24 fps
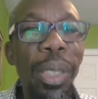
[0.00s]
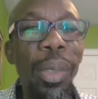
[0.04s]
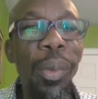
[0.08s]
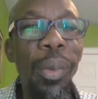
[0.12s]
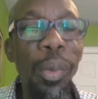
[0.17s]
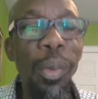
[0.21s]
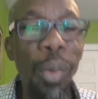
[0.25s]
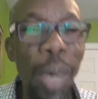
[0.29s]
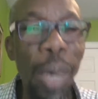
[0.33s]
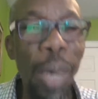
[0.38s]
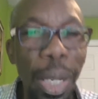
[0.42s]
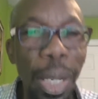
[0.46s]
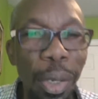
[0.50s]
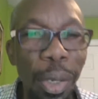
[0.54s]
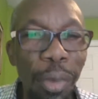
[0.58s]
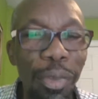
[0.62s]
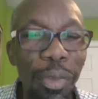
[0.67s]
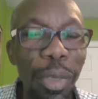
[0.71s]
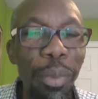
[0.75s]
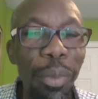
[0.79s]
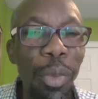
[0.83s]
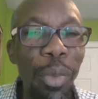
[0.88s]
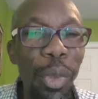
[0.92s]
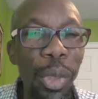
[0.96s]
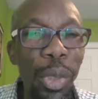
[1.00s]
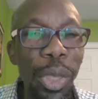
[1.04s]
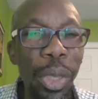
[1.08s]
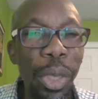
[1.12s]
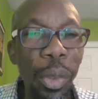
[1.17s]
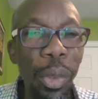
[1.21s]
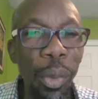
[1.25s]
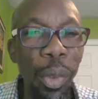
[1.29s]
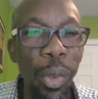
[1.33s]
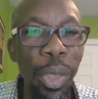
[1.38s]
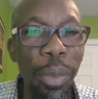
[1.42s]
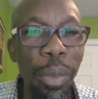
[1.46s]
one of the
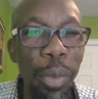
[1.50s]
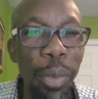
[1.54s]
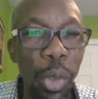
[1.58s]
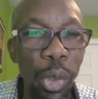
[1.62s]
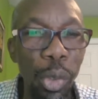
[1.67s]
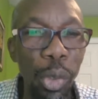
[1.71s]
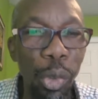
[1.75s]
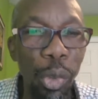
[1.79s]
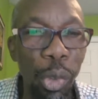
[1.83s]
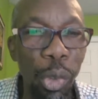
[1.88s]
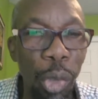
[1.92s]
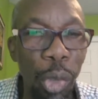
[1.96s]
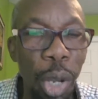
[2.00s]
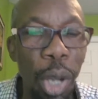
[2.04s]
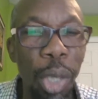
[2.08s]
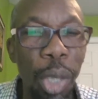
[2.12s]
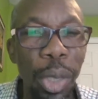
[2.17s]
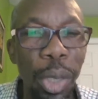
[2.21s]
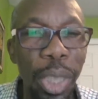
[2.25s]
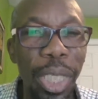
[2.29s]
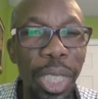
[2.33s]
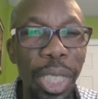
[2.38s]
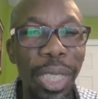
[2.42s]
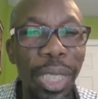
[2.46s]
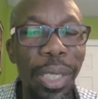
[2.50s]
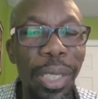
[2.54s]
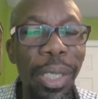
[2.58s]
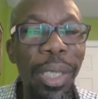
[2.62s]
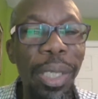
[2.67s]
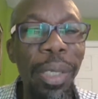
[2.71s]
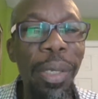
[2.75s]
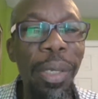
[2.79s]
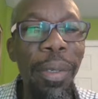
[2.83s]
most grounded